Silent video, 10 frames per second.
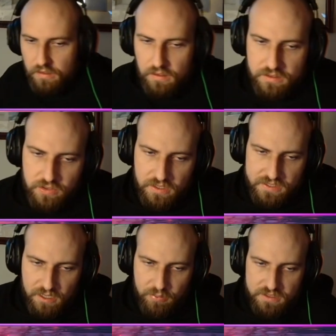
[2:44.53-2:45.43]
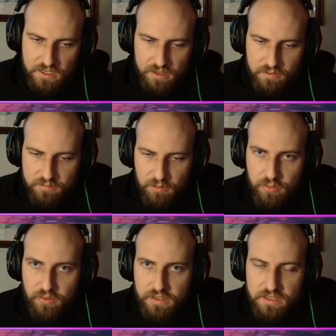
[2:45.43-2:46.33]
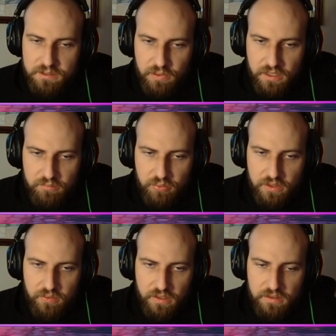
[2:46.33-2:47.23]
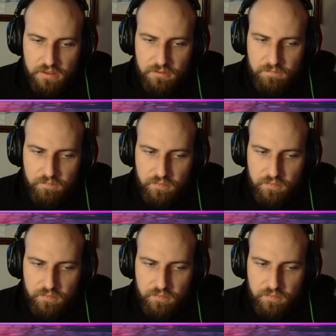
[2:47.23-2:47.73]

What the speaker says: Let's try to stay up on time because my opponent is playing pretty quickly.